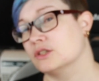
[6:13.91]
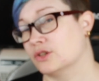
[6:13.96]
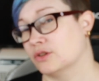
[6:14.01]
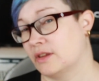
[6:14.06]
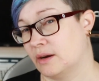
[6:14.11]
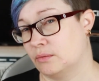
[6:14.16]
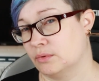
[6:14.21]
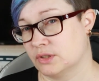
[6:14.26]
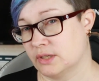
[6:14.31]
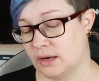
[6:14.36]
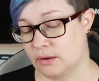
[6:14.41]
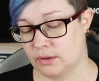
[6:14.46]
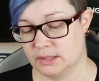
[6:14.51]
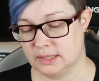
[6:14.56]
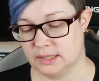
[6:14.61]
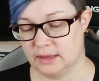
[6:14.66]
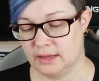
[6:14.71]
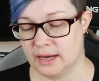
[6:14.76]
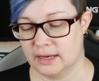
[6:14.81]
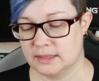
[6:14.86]
so that was how I
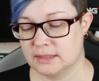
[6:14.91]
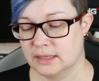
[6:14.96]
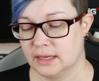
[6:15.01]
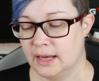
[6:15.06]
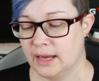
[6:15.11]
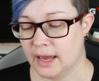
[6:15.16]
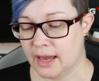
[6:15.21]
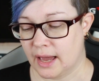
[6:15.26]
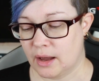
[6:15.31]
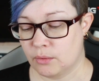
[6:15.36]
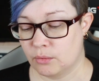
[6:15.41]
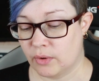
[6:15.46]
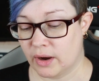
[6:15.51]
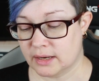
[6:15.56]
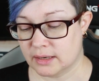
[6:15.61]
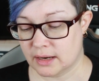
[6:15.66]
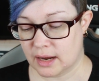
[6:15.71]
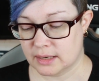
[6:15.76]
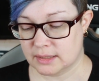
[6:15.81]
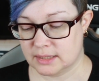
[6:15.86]
did that. And
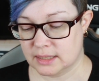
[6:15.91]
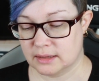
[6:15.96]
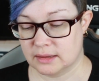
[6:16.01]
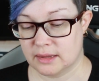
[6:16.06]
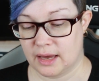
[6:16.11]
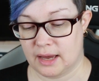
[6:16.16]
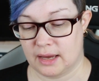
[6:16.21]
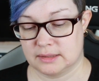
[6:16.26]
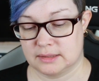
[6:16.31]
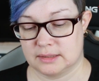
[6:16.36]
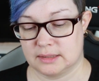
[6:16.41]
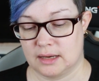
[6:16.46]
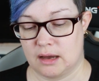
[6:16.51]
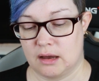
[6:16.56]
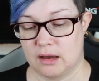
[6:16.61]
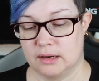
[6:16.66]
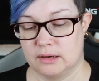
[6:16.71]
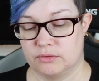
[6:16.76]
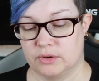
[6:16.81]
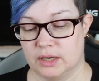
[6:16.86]
when I did that,
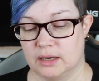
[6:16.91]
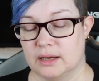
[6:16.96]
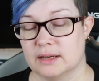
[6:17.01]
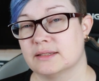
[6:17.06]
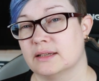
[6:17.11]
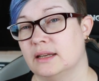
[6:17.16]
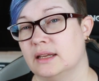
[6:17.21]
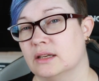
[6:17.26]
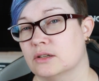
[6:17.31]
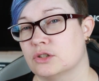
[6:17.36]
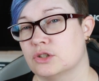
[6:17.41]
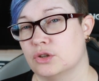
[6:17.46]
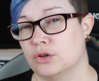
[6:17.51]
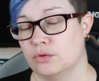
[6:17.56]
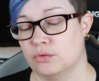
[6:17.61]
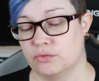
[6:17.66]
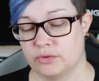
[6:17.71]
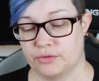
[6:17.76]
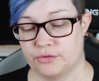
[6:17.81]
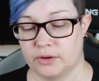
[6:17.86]
I realized I needed
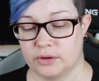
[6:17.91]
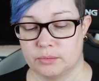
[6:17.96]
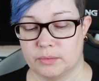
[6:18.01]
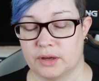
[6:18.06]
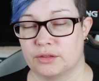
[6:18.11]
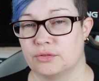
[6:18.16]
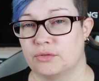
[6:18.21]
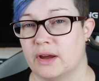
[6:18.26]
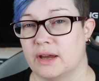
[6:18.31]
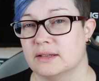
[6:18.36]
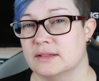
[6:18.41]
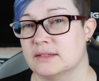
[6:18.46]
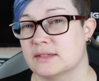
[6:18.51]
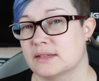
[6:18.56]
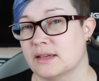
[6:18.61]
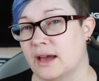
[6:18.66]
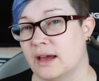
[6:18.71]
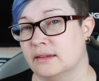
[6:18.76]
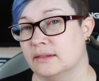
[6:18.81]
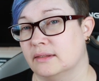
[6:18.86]
to refill my
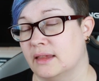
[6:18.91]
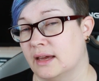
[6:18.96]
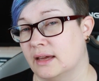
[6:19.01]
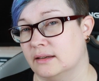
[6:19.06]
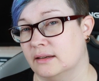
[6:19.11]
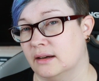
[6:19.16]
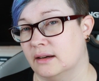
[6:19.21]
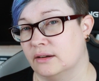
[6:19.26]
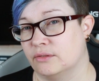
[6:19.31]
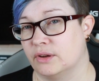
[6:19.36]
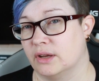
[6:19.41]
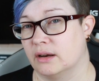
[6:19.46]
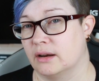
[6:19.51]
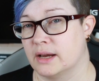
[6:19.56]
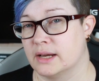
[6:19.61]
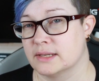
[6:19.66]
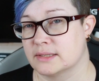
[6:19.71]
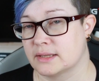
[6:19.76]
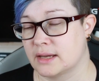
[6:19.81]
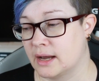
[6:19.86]
threads, and then I
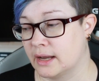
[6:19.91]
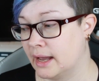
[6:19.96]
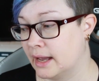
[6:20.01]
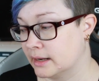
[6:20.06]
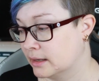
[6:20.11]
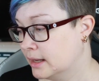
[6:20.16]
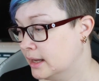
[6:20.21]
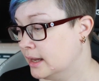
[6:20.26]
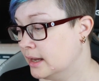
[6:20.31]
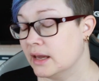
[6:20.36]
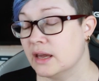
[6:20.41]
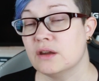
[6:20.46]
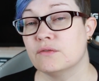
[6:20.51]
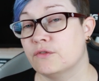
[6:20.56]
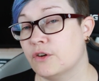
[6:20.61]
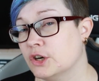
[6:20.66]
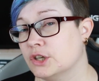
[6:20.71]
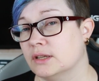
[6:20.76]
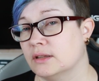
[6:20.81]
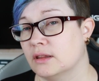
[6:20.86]
realized I had
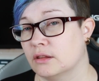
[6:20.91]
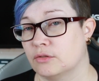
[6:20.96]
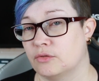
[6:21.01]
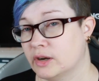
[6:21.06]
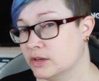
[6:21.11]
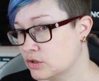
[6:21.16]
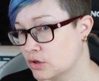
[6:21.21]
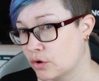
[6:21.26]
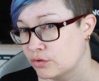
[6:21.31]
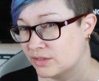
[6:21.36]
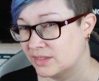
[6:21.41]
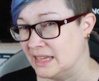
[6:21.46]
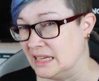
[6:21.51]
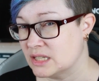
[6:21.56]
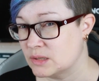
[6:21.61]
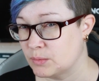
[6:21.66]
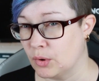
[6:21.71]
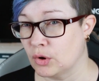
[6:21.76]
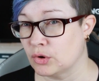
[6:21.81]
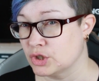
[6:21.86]
inverted the threads on
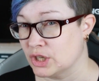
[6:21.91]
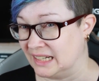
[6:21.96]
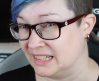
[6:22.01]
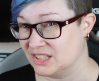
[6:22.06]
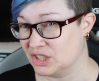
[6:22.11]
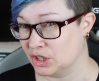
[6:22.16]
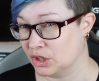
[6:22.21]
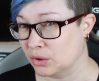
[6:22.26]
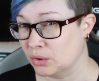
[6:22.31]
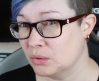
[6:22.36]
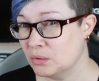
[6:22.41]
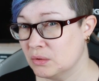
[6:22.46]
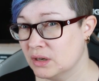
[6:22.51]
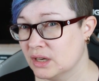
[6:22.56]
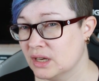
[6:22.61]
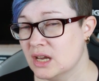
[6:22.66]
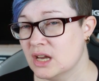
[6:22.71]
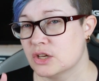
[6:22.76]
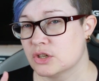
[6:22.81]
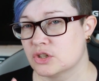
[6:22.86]
this project too.
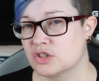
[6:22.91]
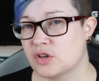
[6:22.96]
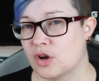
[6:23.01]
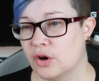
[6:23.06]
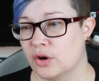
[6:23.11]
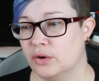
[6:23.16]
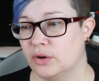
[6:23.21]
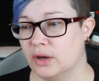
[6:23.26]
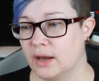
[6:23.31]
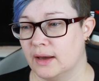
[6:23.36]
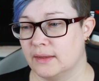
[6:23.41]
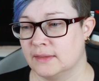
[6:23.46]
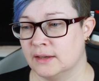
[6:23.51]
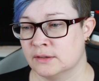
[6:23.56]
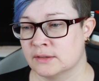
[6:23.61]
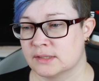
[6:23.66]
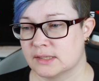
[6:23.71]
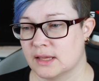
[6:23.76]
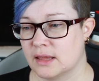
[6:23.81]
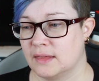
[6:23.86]
So
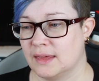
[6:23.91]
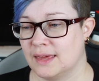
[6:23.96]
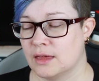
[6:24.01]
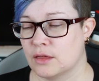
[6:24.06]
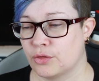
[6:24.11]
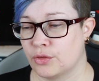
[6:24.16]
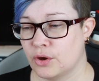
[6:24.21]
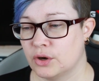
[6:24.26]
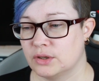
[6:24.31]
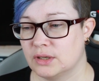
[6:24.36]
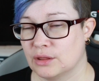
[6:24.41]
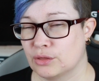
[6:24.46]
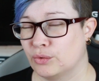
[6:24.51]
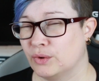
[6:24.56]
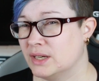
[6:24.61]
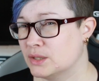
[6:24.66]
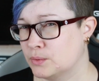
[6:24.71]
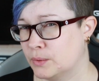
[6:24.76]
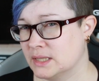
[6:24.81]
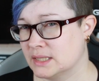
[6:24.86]
there's the
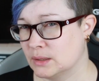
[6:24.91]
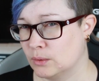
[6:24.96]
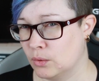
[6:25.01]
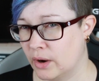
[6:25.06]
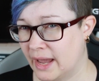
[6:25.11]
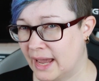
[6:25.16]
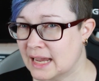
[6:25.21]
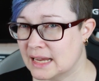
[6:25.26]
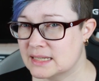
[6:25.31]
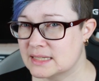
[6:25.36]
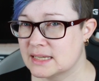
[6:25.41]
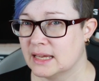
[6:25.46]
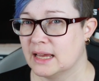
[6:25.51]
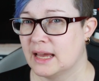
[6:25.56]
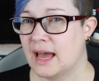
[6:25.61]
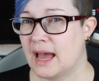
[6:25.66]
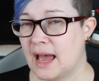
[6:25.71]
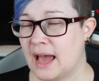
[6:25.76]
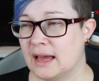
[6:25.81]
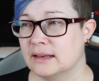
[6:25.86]
3328
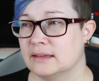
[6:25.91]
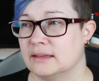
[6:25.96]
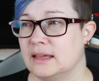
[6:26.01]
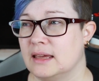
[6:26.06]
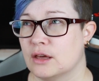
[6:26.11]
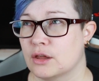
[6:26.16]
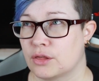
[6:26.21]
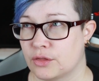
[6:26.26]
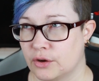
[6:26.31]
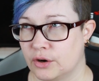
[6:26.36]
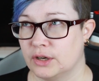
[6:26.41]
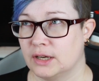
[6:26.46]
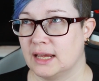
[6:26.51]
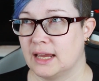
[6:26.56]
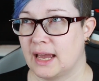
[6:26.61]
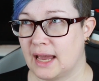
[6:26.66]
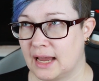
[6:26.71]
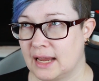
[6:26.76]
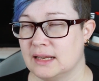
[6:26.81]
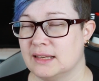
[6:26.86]
and the
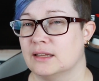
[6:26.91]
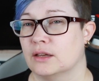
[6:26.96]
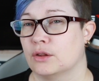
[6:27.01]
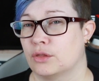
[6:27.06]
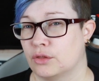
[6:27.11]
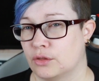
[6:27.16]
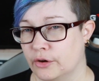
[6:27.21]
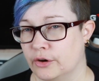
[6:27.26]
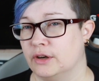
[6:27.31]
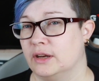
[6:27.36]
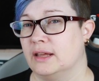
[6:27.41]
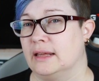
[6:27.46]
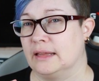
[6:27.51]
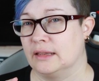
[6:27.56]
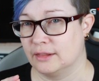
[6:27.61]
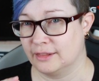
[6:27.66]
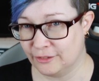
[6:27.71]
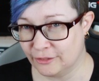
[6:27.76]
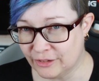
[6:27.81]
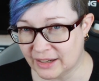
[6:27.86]

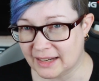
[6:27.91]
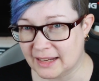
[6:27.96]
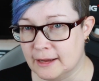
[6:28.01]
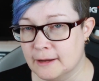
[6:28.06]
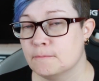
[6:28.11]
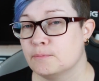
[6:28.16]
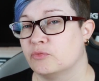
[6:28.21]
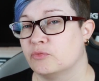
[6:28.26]
3833,